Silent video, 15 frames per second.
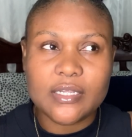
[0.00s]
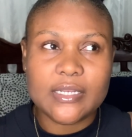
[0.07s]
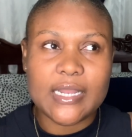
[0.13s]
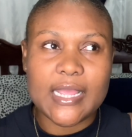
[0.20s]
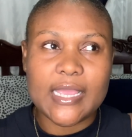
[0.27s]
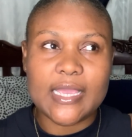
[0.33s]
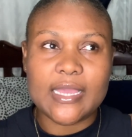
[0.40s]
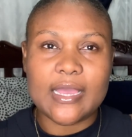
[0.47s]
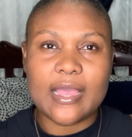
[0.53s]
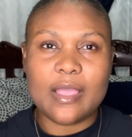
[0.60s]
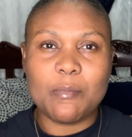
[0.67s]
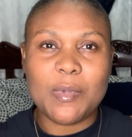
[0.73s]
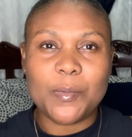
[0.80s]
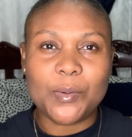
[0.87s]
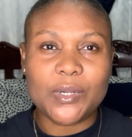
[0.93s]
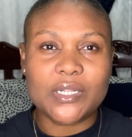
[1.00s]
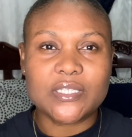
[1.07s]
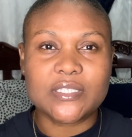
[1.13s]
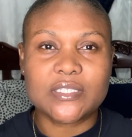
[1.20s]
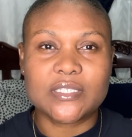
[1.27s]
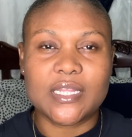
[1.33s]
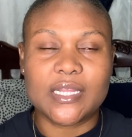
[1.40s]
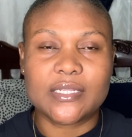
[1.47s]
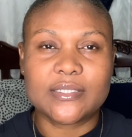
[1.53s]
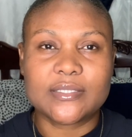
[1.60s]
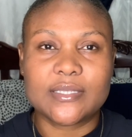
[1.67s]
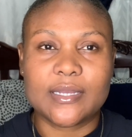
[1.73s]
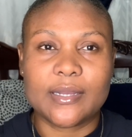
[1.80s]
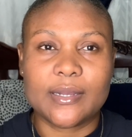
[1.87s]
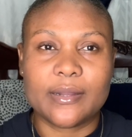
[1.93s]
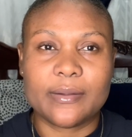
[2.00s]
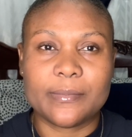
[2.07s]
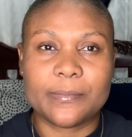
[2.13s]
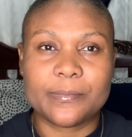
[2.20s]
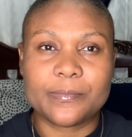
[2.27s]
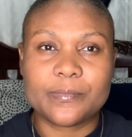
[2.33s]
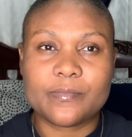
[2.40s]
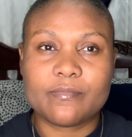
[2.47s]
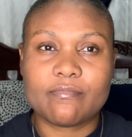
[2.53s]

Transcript: like i'm a person that um